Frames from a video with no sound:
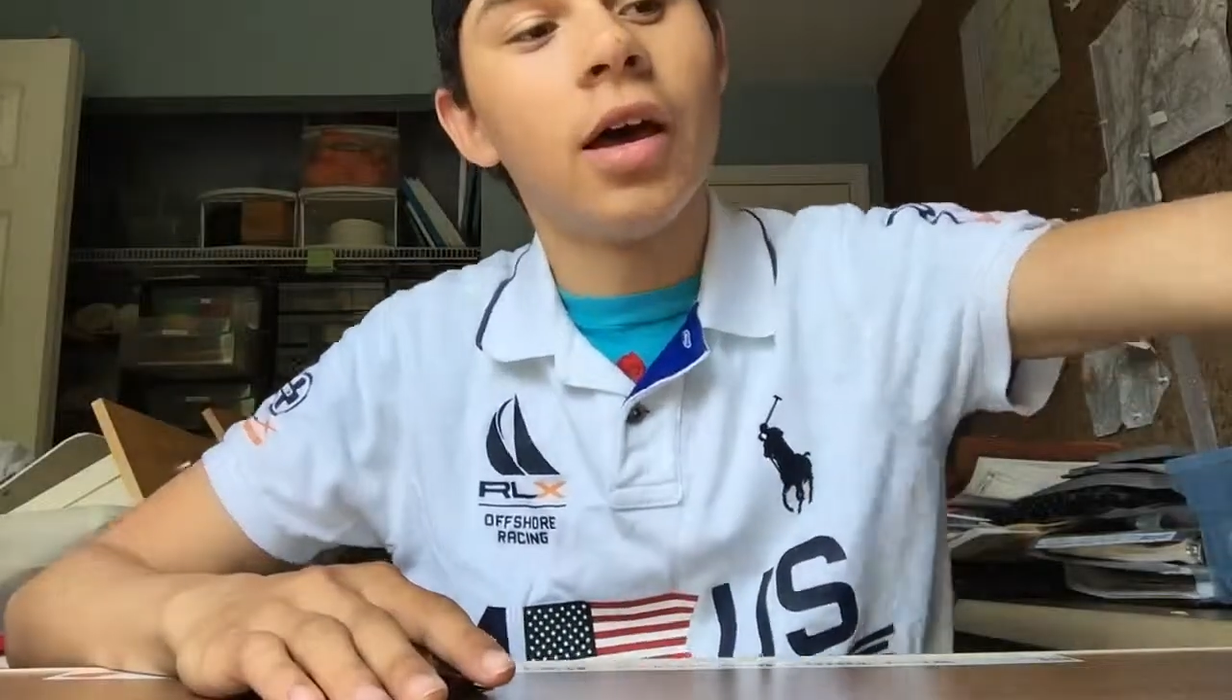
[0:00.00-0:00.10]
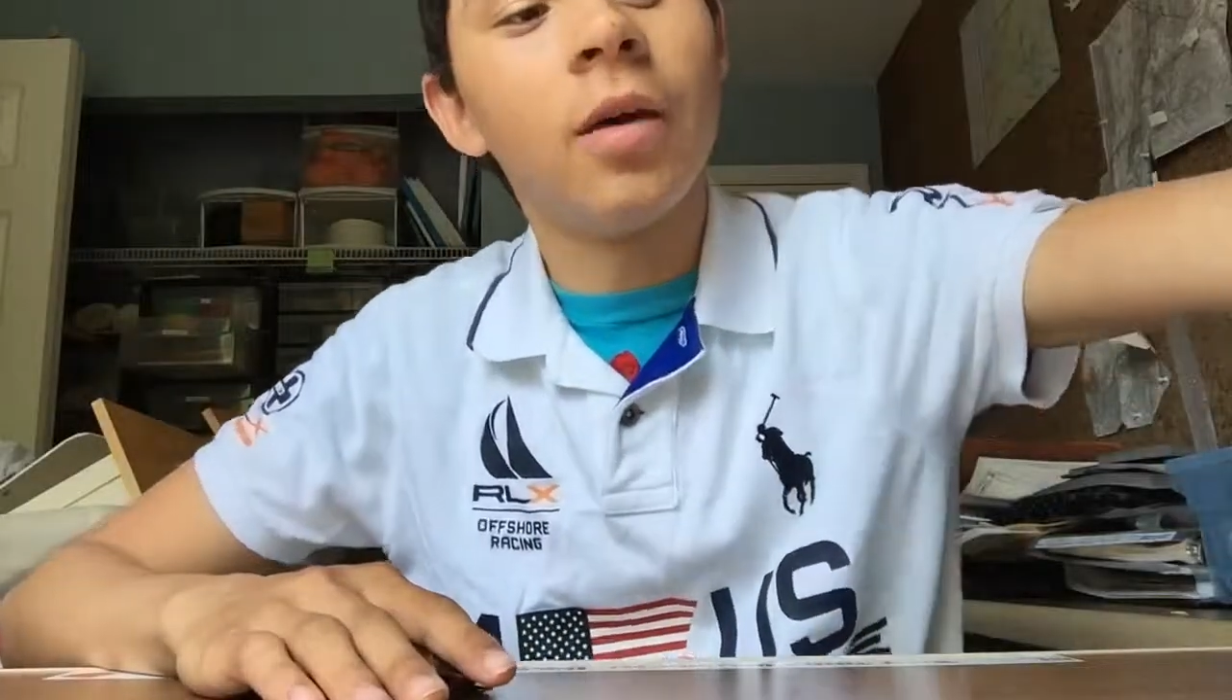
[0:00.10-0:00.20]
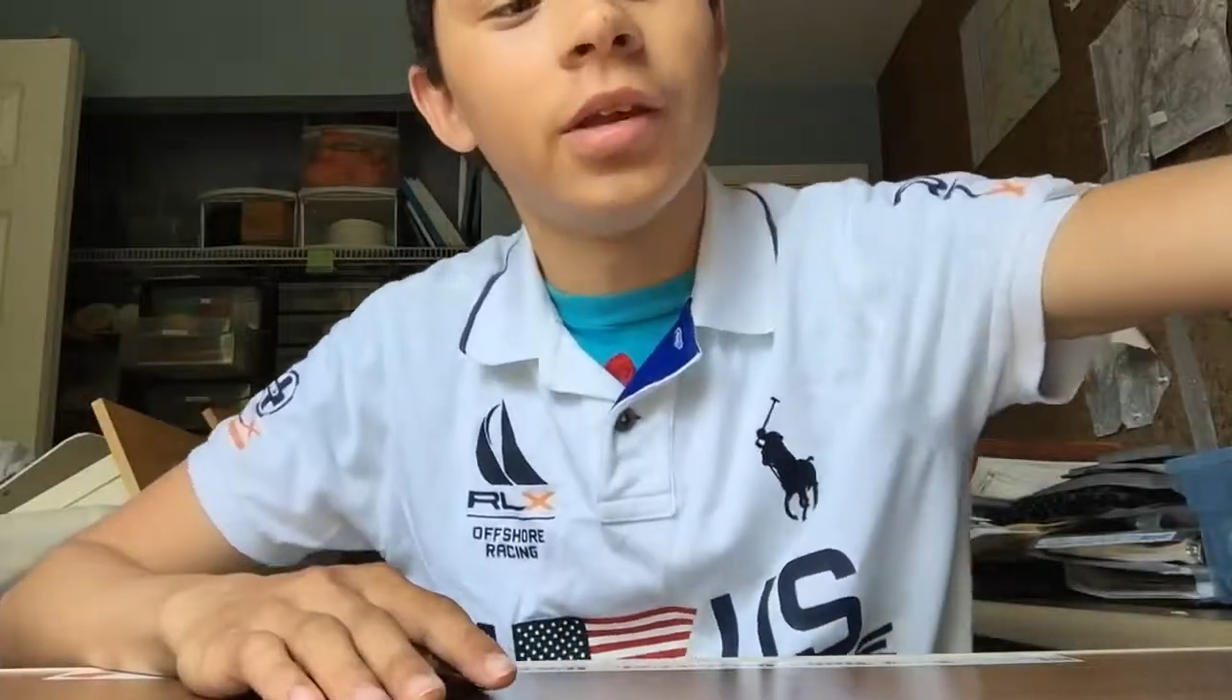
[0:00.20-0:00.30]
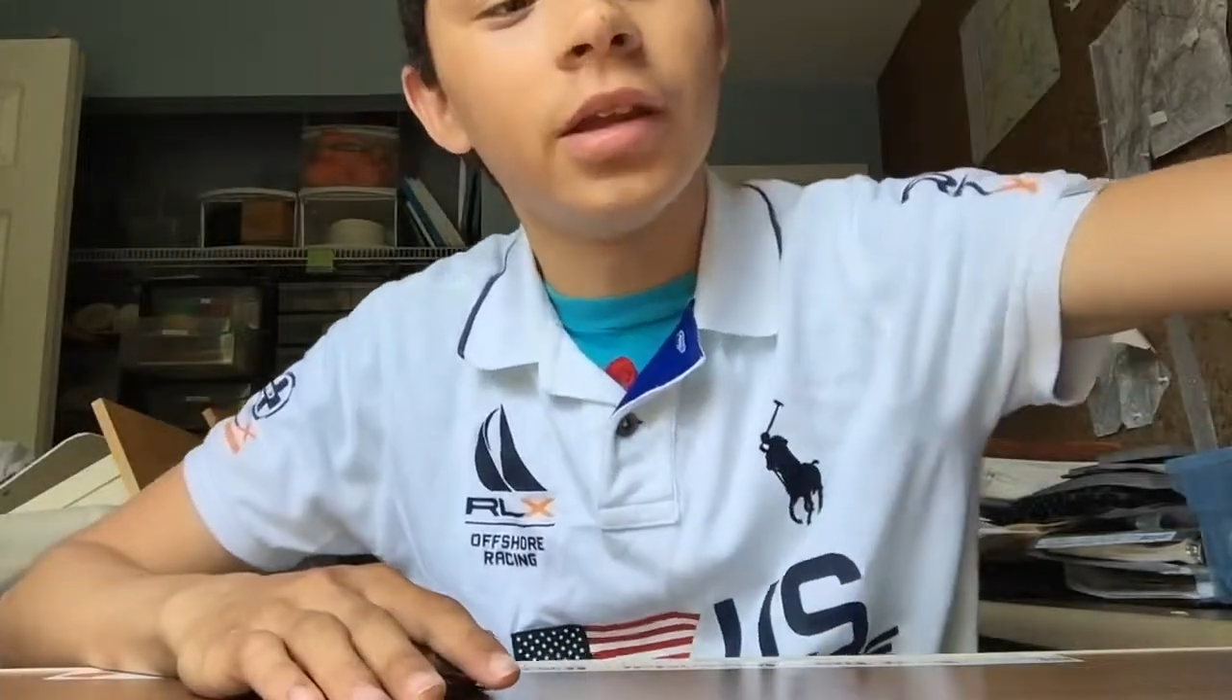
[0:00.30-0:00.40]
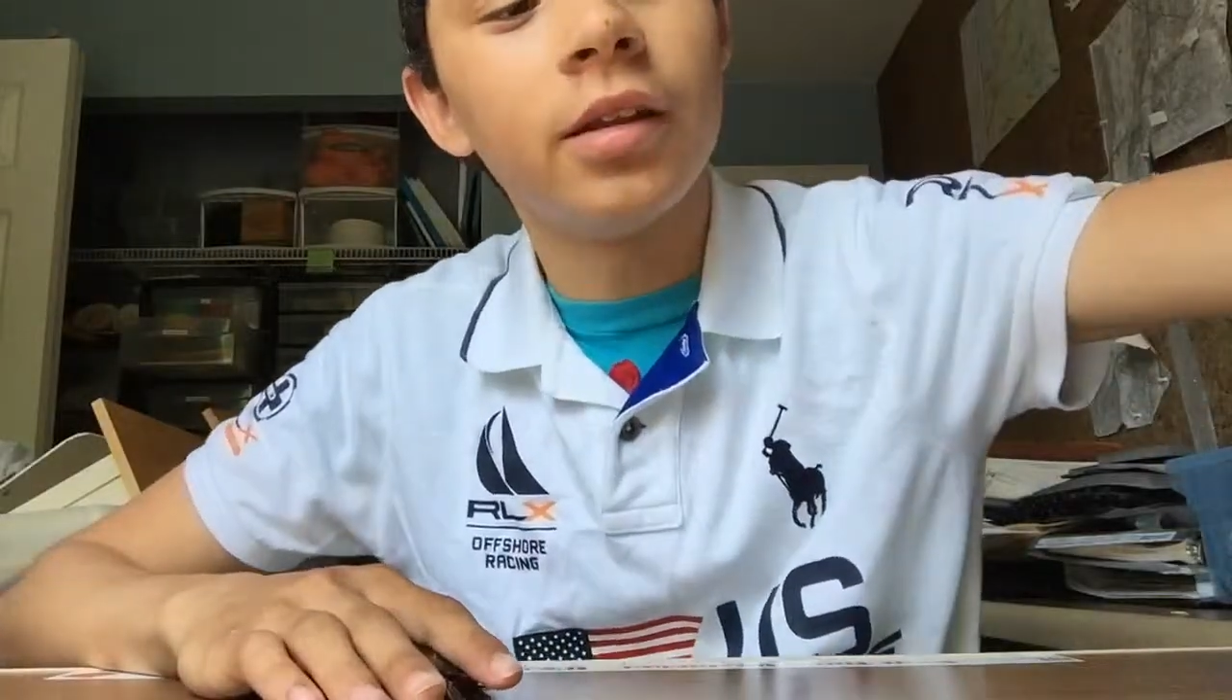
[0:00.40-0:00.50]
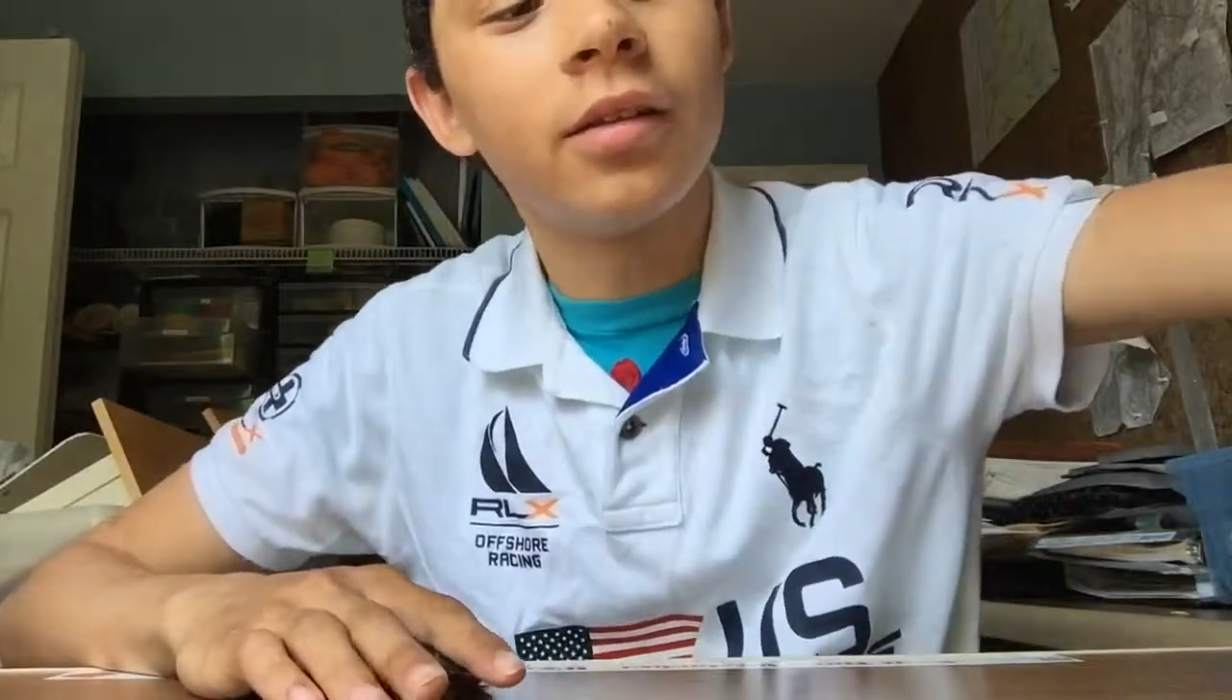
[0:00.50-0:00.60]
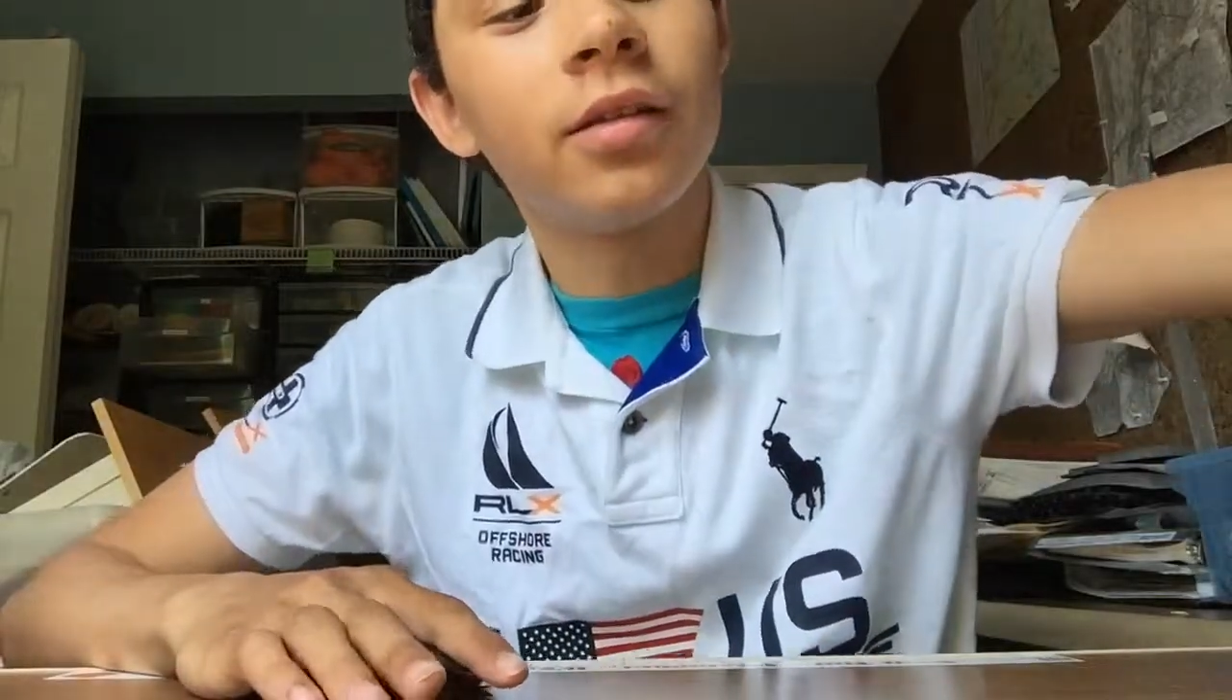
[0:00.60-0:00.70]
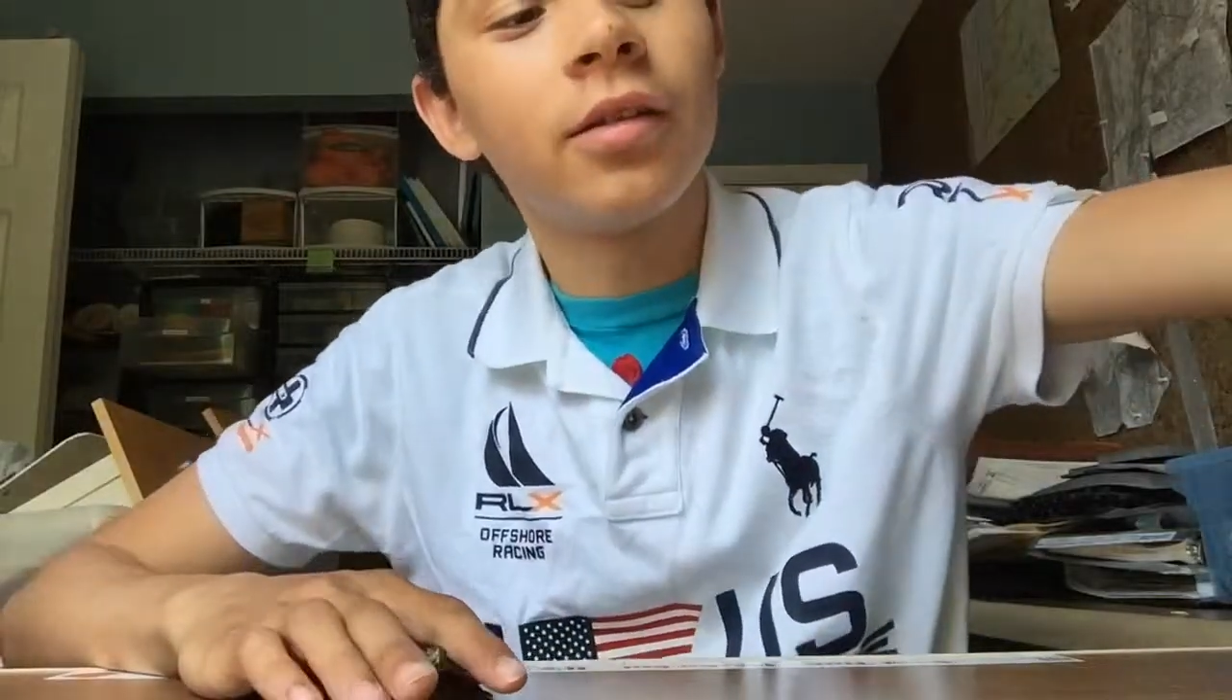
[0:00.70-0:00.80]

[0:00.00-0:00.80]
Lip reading: I mean,